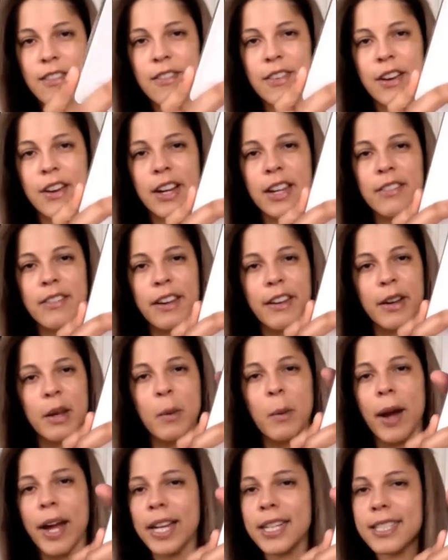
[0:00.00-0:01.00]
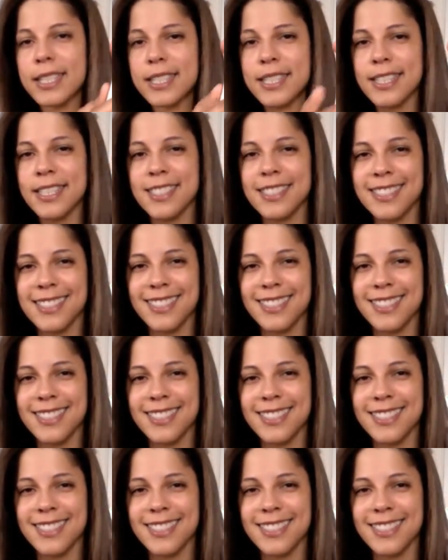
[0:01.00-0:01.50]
Very, very white.